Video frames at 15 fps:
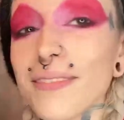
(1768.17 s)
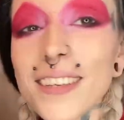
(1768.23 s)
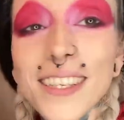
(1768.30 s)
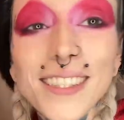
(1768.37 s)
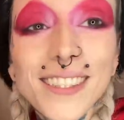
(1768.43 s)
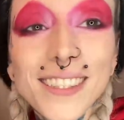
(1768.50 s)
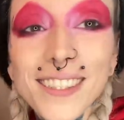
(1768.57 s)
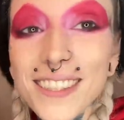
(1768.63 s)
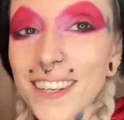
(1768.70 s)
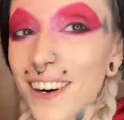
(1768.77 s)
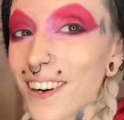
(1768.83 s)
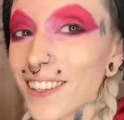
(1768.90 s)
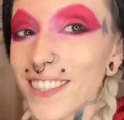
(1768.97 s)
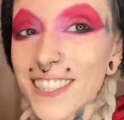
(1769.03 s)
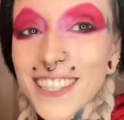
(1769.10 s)
It's
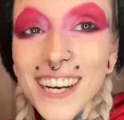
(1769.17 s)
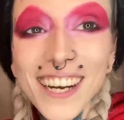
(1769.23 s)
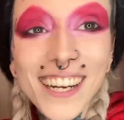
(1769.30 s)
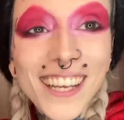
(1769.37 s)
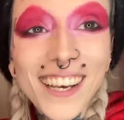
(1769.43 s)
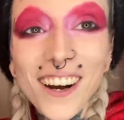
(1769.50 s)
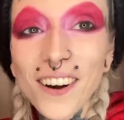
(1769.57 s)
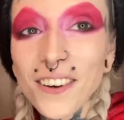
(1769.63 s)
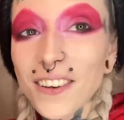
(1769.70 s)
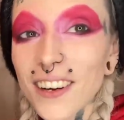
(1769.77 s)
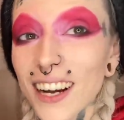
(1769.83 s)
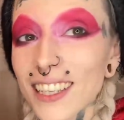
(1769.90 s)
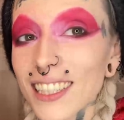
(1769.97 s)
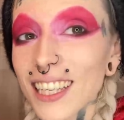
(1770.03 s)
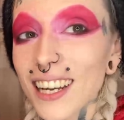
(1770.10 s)
so shiny. Oh, you
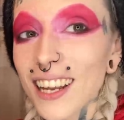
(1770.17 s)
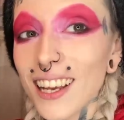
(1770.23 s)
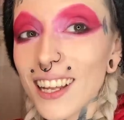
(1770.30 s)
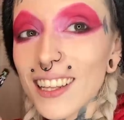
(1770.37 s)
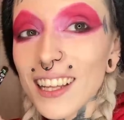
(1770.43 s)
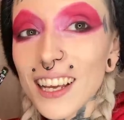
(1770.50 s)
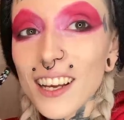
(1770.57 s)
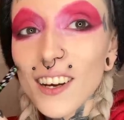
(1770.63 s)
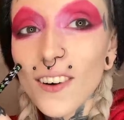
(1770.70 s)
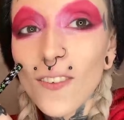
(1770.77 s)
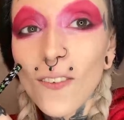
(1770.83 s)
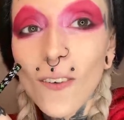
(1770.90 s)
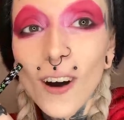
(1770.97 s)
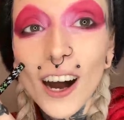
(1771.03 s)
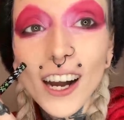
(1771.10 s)
guys can like
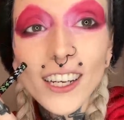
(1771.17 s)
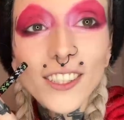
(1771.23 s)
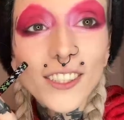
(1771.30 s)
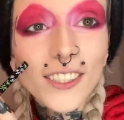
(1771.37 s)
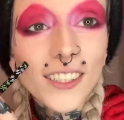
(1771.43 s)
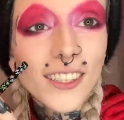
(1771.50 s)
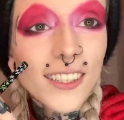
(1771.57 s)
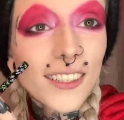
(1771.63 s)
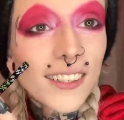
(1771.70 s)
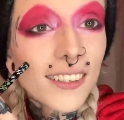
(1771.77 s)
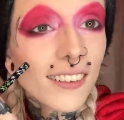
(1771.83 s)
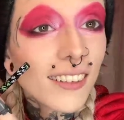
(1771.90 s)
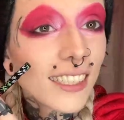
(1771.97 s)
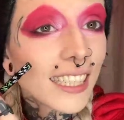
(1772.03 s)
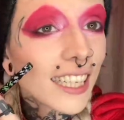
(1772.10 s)
watch.
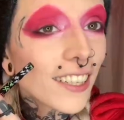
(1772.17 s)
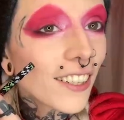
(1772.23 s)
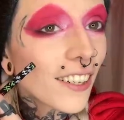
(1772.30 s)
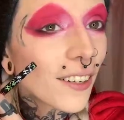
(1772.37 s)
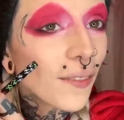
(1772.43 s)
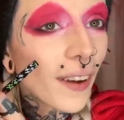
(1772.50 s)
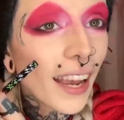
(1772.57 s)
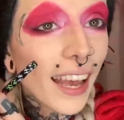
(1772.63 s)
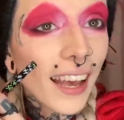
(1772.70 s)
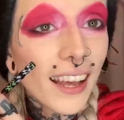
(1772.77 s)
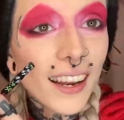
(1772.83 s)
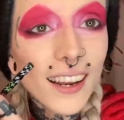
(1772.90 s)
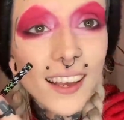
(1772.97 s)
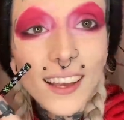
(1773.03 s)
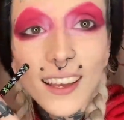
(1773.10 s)
As I turn my
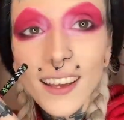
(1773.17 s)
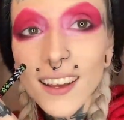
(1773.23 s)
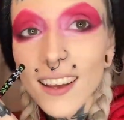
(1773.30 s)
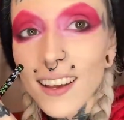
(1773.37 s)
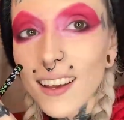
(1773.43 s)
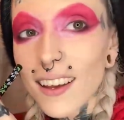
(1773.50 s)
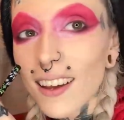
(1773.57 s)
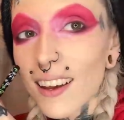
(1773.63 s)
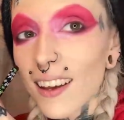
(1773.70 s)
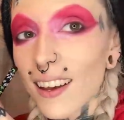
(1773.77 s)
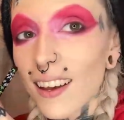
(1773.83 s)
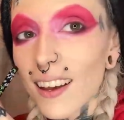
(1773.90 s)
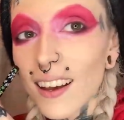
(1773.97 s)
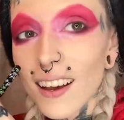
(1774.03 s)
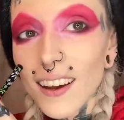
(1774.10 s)
head,
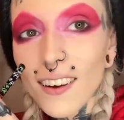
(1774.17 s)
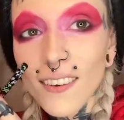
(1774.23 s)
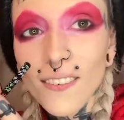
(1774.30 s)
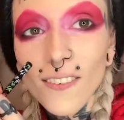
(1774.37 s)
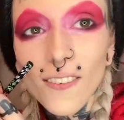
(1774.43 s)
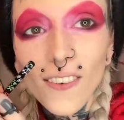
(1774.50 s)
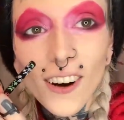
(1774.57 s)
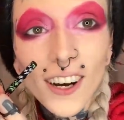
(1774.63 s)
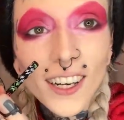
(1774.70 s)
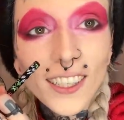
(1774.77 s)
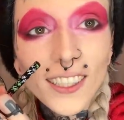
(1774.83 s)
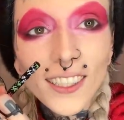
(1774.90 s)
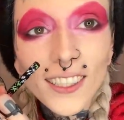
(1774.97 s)
watch.